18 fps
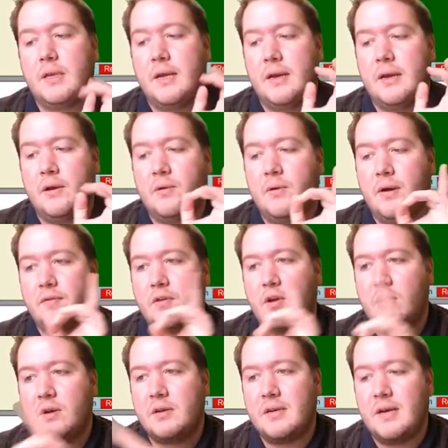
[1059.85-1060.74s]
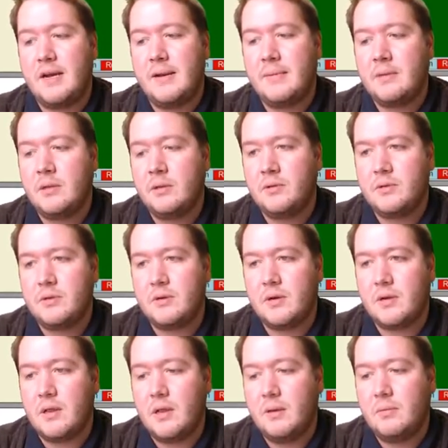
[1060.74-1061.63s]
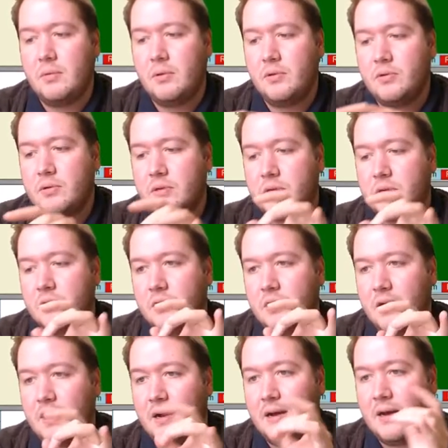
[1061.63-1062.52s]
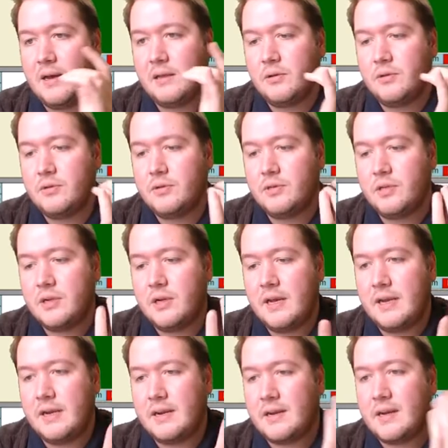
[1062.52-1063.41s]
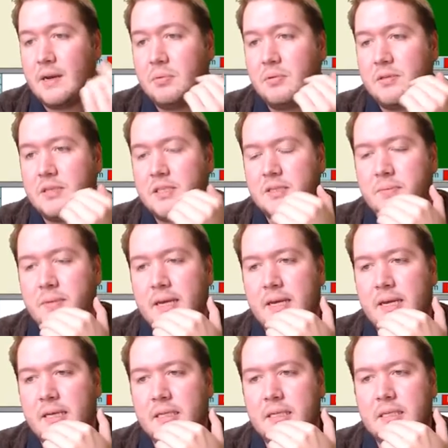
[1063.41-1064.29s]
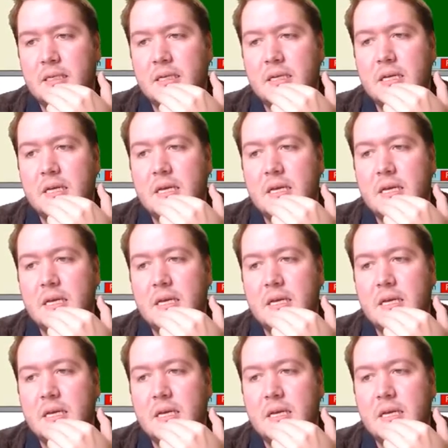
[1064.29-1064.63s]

Now, I've got a diamond loser, a club loser, a heart loser, and a couple of spades.